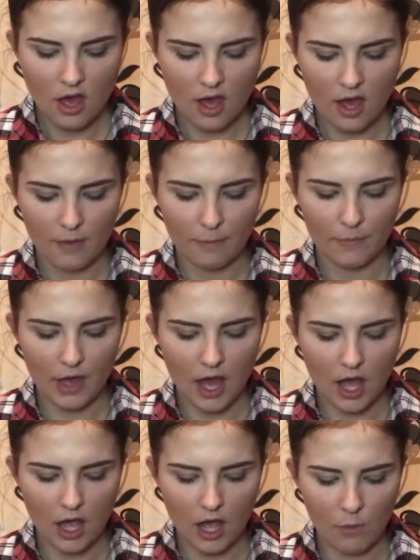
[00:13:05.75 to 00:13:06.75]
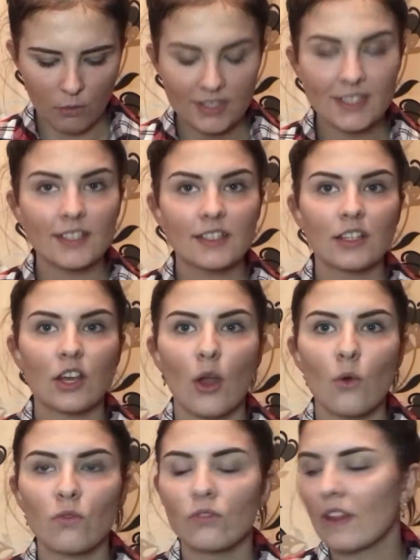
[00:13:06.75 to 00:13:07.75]
I wanted to
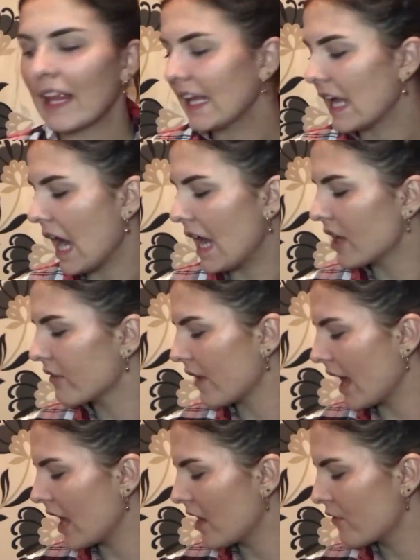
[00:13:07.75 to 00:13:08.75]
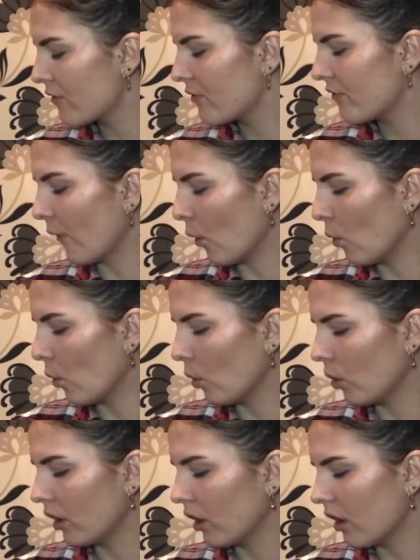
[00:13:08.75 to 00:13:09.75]
go for like kind of a
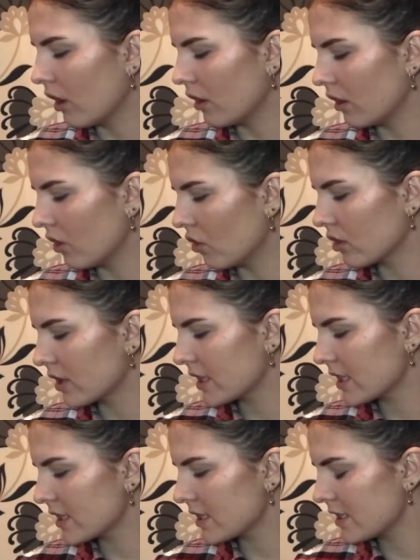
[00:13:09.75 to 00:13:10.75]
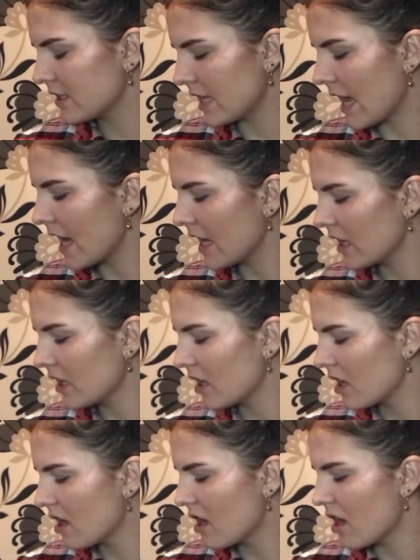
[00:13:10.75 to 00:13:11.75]
fall look today.
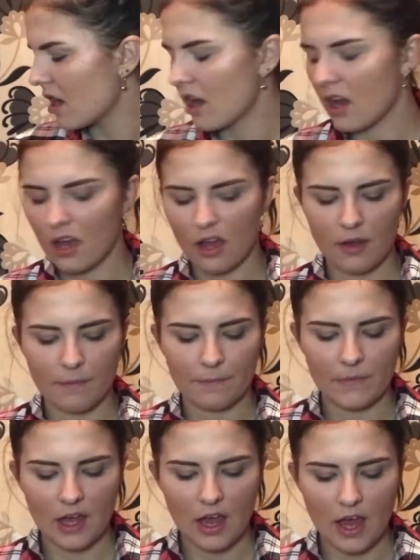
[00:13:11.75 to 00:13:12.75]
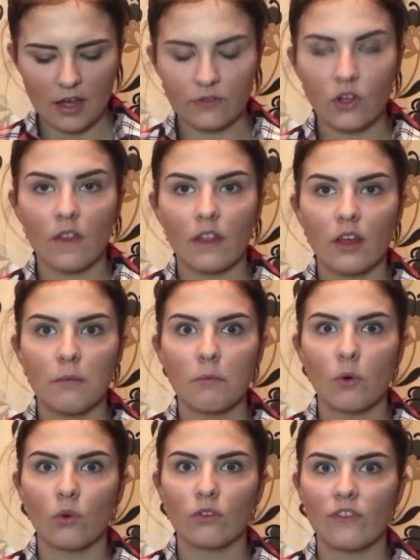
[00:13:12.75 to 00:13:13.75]
I've got the
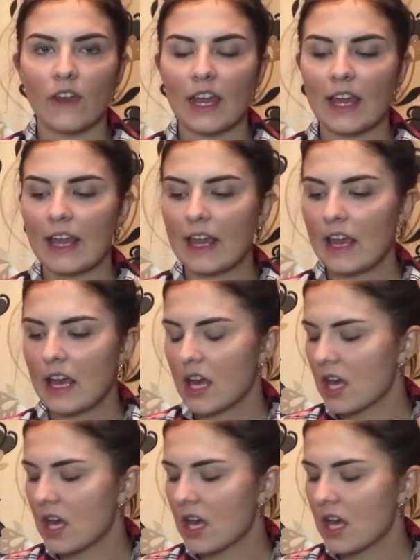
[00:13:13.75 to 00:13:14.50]
Morphe